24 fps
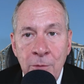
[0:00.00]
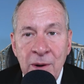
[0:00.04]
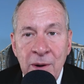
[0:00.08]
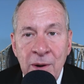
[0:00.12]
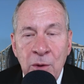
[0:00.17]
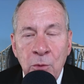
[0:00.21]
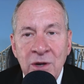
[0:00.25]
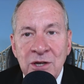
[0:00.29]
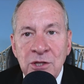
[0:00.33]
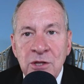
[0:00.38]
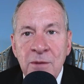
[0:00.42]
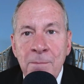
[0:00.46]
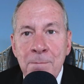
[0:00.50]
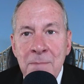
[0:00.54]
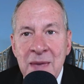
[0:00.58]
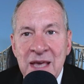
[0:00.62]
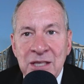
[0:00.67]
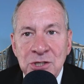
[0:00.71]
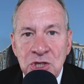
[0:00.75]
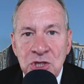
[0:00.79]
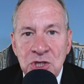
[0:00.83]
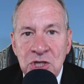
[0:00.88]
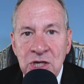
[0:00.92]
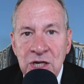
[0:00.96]
But I wanted to
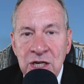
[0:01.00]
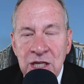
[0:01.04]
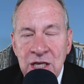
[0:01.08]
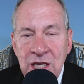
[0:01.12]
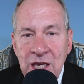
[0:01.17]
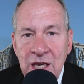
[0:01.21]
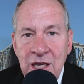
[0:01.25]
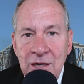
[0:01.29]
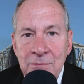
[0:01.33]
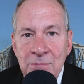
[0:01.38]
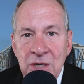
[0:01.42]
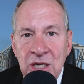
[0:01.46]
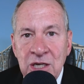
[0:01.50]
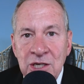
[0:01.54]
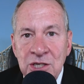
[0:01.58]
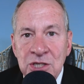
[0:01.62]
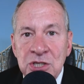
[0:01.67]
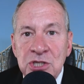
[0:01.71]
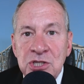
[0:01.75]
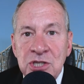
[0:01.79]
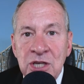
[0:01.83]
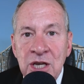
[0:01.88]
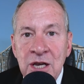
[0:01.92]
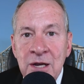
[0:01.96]
mention it again
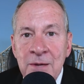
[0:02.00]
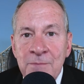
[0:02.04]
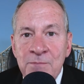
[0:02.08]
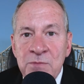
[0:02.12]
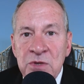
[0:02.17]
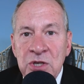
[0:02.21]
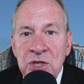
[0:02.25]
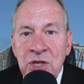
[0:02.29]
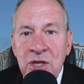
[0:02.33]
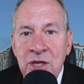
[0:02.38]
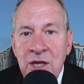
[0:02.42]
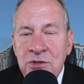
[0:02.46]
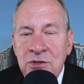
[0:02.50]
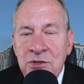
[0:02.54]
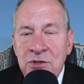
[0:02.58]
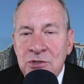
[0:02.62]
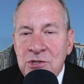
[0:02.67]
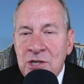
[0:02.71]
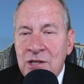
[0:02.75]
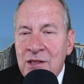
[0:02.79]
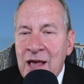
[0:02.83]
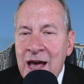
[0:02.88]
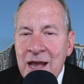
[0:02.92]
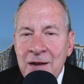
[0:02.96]
because there's
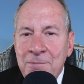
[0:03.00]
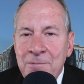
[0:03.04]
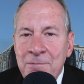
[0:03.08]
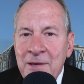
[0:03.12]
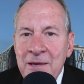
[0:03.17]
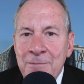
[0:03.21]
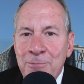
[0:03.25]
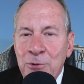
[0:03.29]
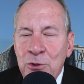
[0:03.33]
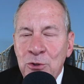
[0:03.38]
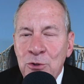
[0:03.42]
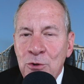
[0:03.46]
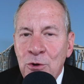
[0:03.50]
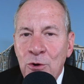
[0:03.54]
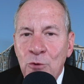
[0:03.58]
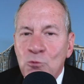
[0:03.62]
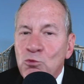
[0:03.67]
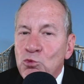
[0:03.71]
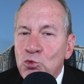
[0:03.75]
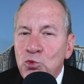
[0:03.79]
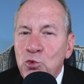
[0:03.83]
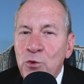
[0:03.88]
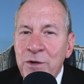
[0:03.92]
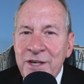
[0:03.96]
a lot of people who are
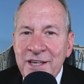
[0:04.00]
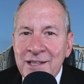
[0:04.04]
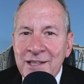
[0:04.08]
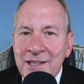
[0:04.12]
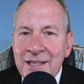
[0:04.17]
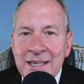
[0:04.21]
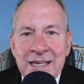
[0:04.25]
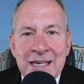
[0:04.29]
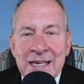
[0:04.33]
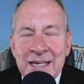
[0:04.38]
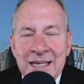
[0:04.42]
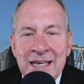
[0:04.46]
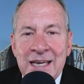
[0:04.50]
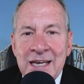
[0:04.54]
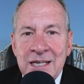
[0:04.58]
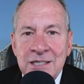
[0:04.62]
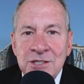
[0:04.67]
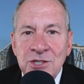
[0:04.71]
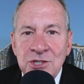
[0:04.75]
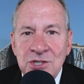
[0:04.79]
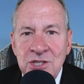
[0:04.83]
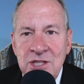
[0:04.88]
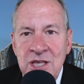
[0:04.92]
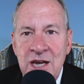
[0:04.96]
really
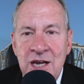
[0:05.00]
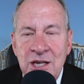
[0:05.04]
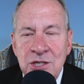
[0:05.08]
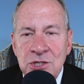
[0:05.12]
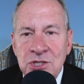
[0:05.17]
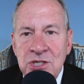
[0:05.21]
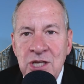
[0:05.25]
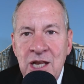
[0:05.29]
against this.